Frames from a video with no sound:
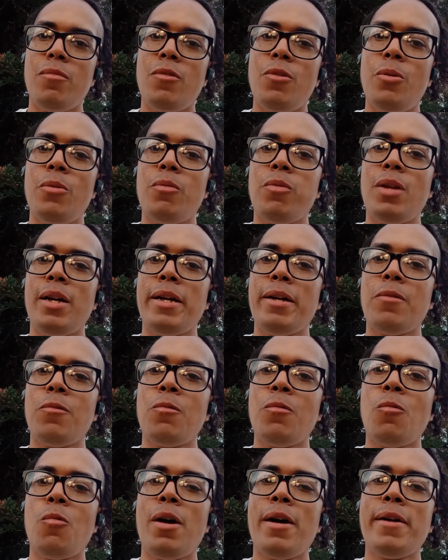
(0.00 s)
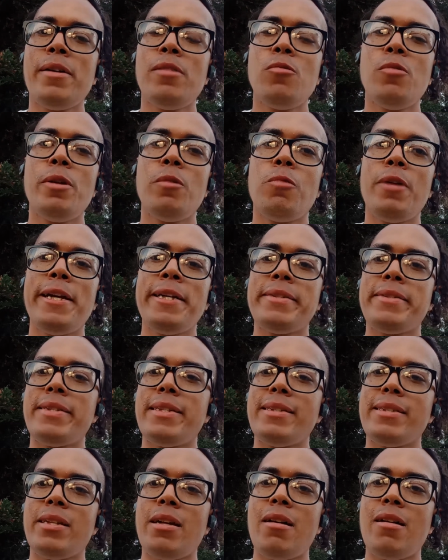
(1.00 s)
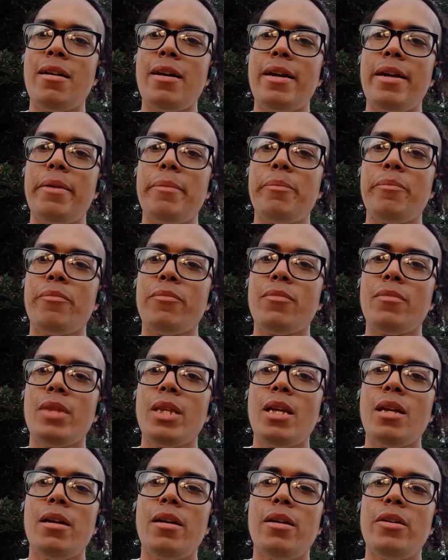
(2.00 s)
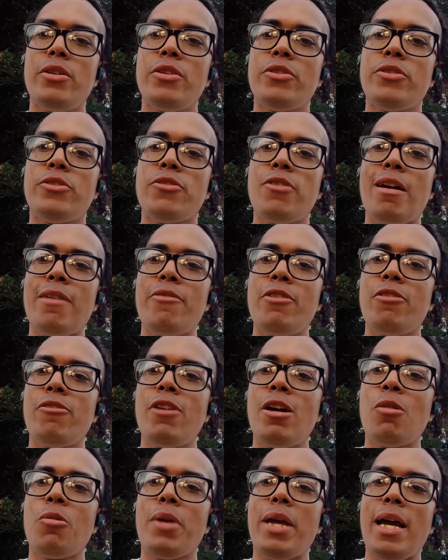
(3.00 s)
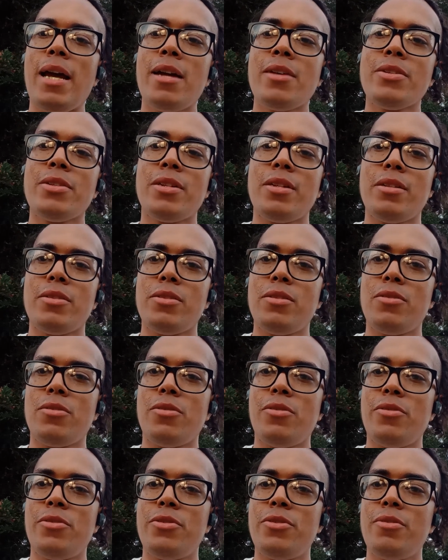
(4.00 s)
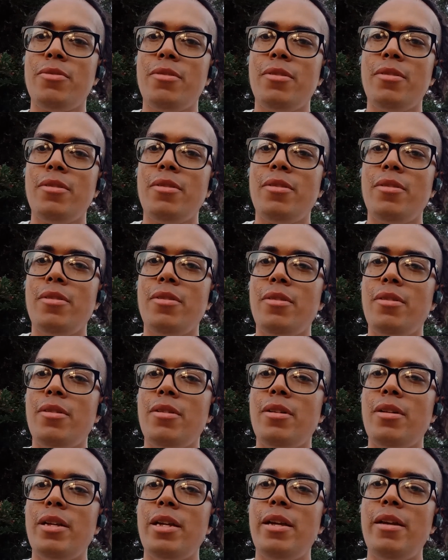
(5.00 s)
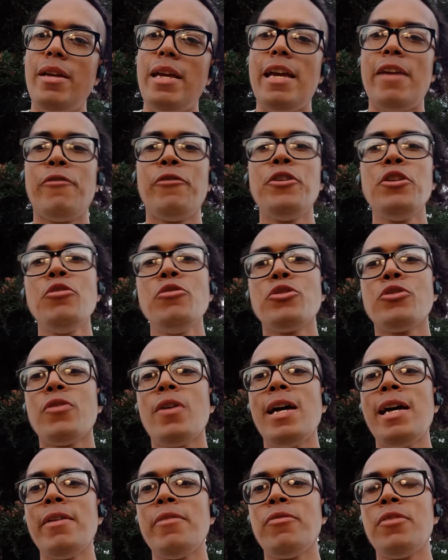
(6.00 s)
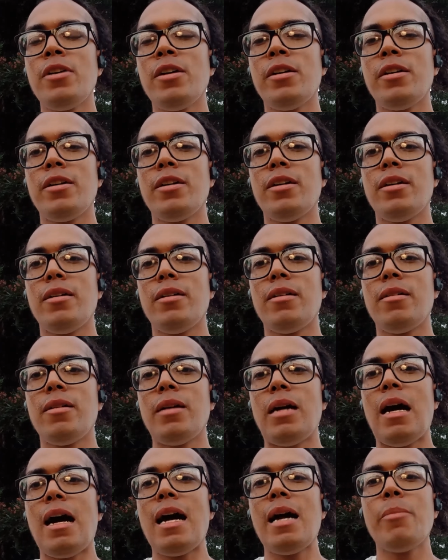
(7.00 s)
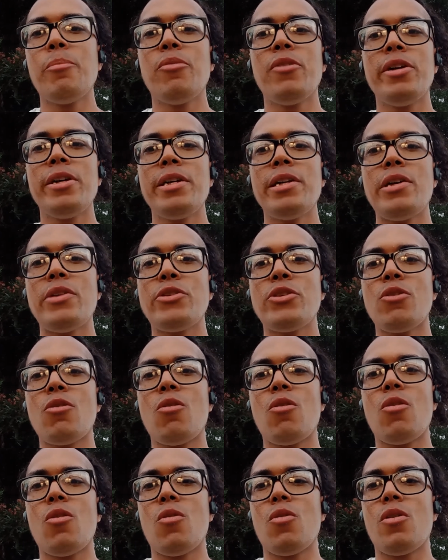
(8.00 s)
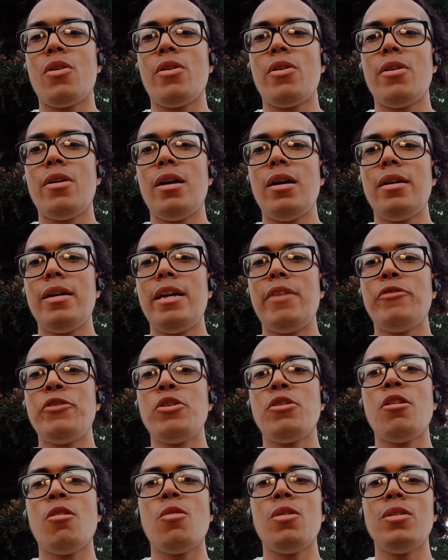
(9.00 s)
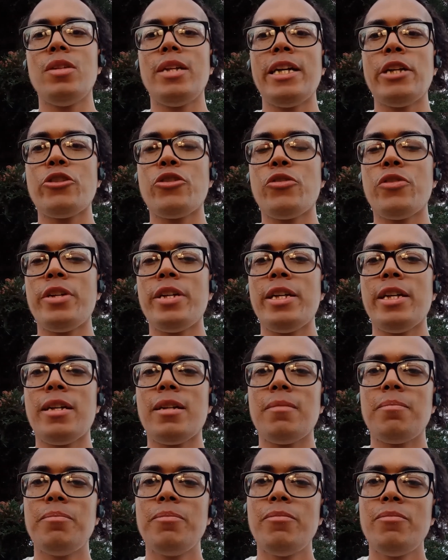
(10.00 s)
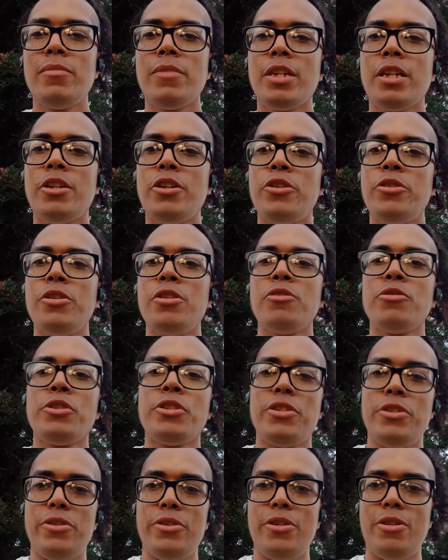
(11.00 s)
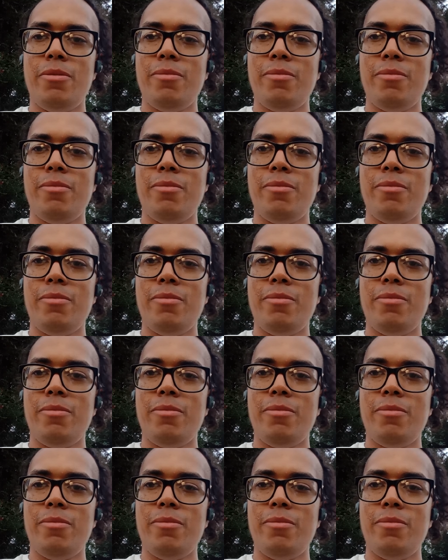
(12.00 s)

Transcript: Why are we wasting time driving around gas guzzlers? If you drive hybrids, or if you go electric, kudos to you.